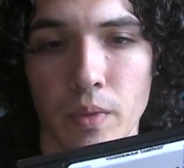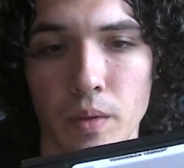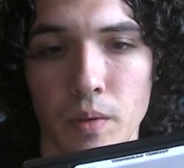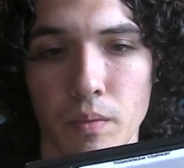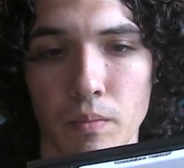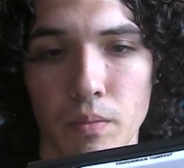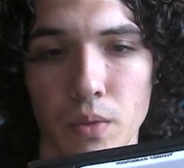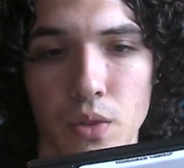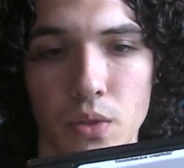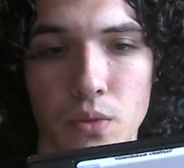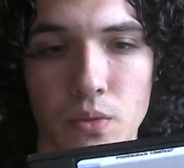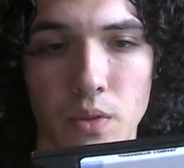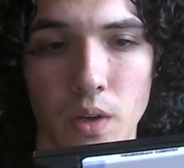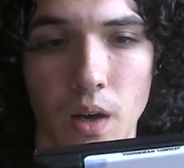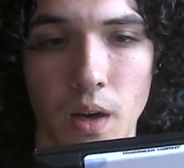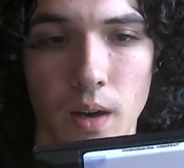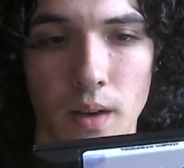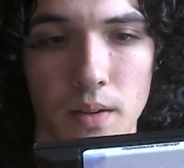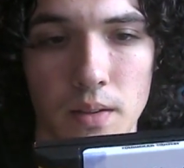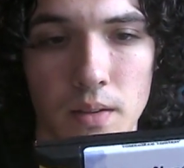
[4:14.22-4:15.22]
But do
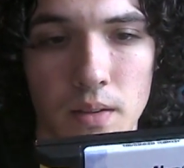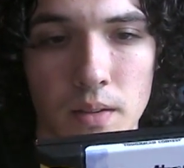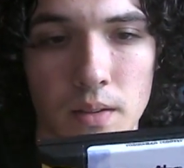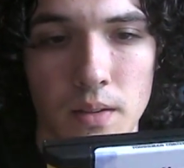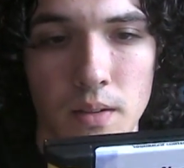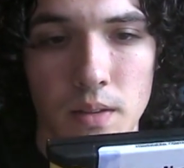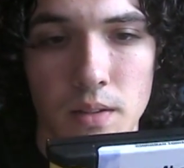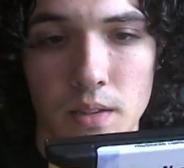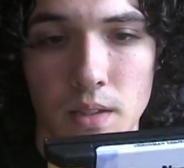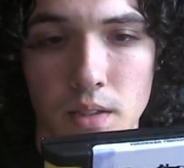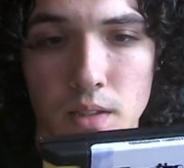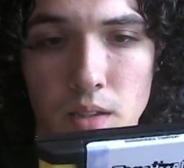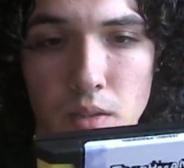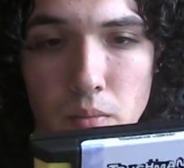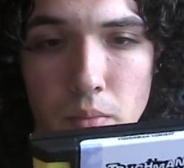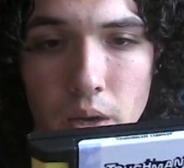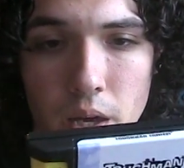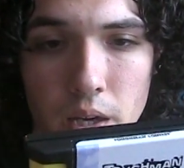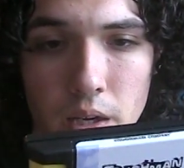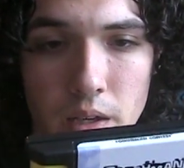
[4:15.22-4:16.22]
not, it says in the
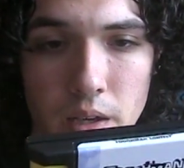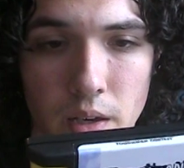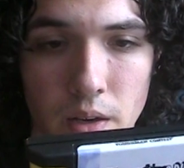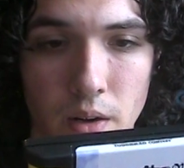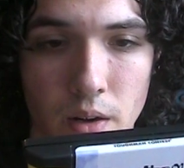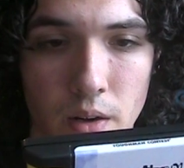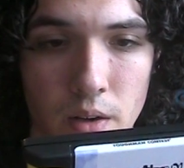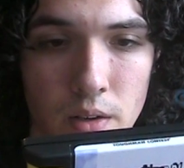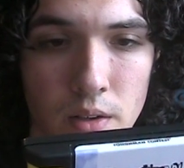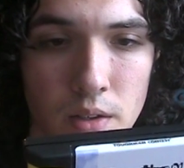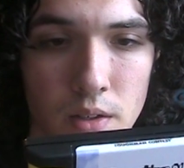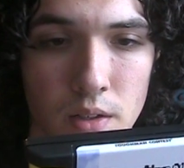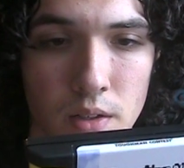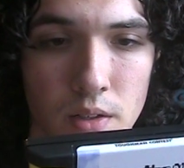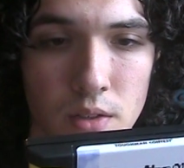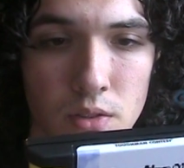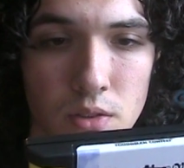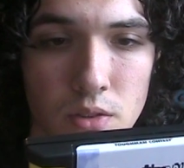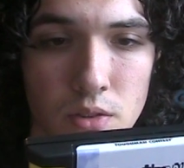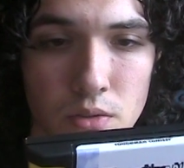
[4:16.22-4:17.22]
back here,
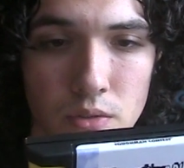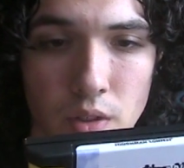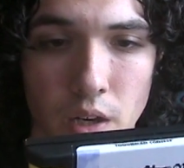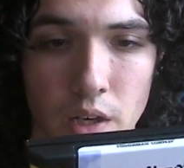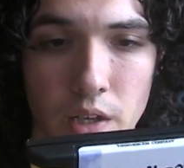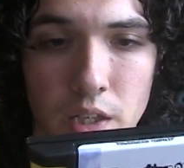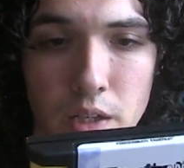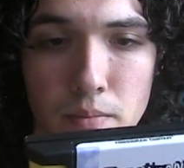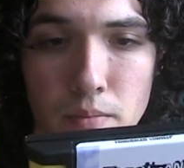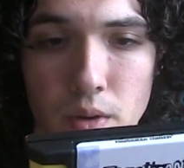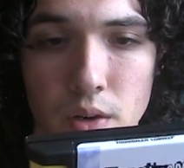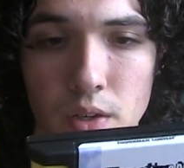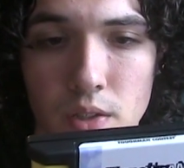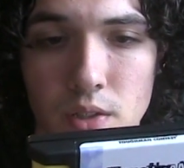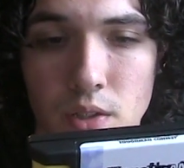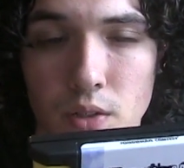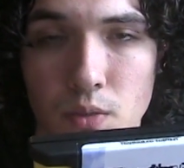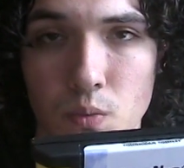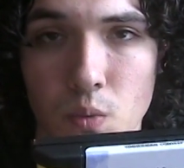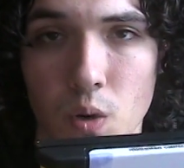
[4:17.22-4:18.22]
do not
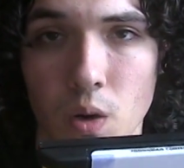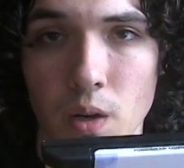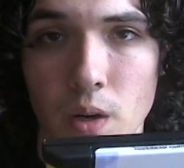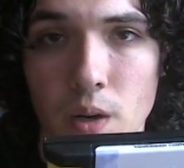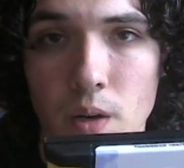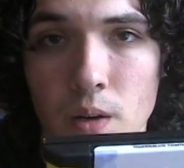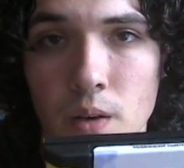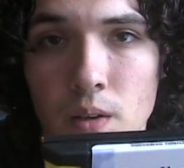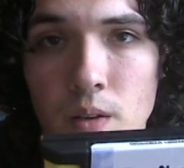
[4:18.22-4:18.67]
immerse in water.